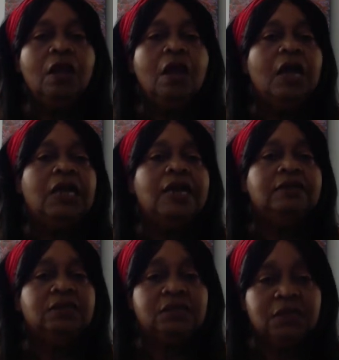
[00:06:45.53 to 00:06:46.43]
and I had
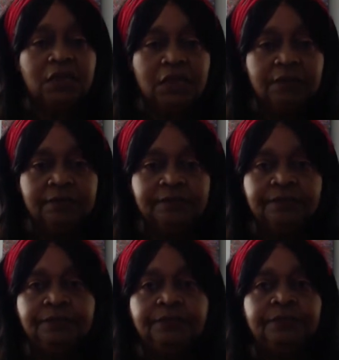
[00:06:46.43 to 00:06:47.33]
to sing,
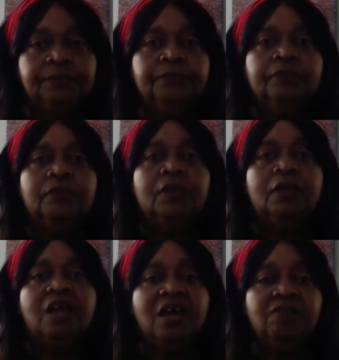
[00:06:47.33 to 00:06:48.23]
and
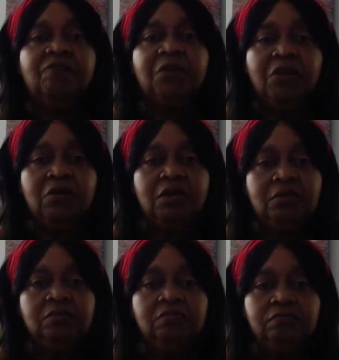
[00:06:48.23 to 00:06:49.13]
I had a fairly
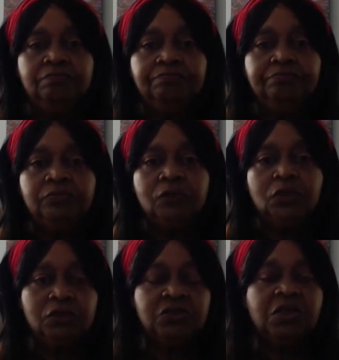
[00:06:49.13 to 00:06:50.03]

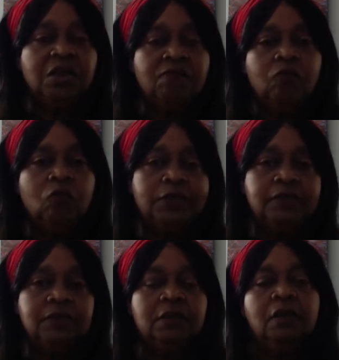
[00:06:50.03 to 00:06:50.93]
good singing
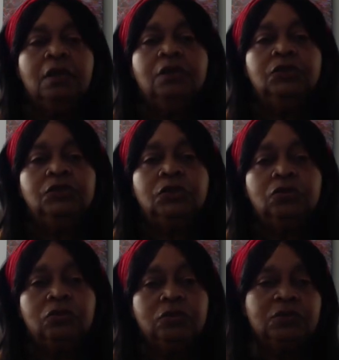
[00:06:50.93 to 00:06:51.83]
voice, so
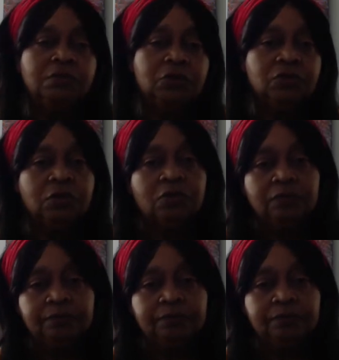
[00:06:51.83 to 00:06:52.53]
it was a musical.